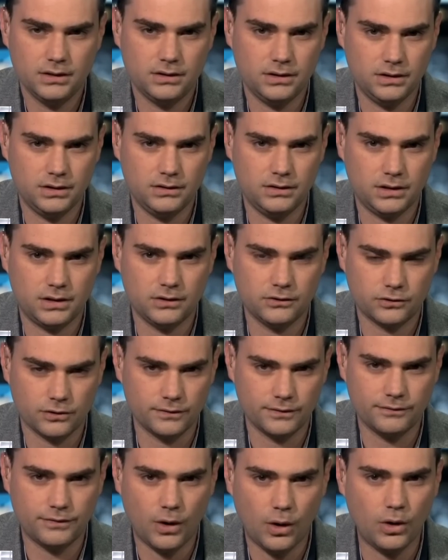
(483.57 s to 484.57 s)
the, the
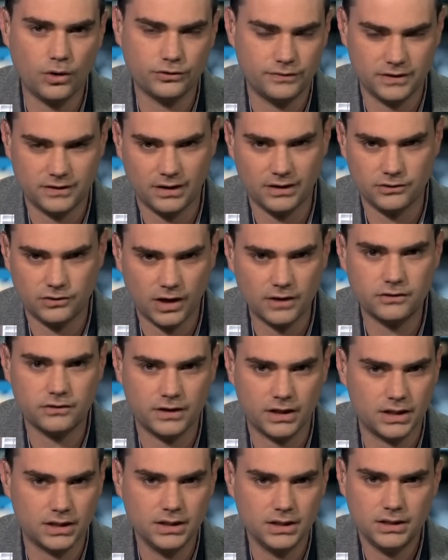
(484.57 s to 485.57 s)
conservative halls of
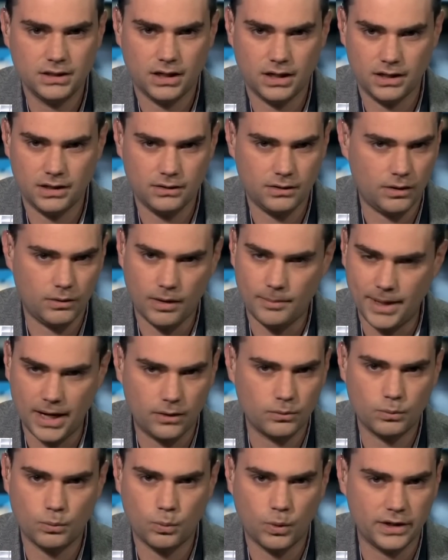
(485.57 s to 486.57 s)
intelligentsia uh,
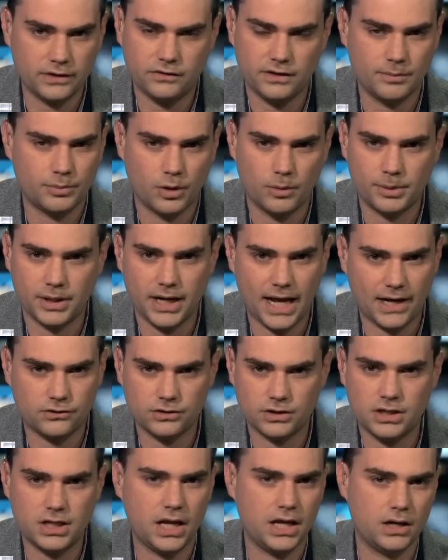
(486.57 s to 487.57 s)
about what is the appropriate
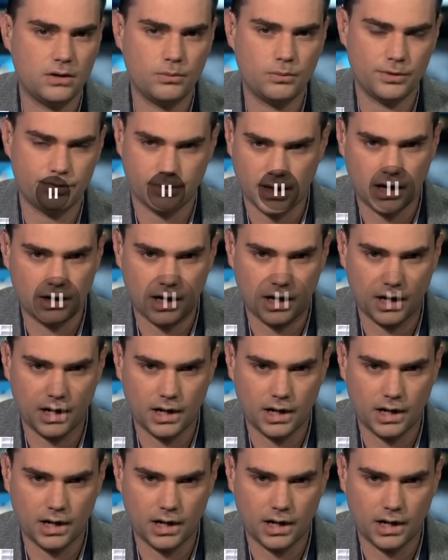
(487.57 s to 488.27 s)
action to take with regard.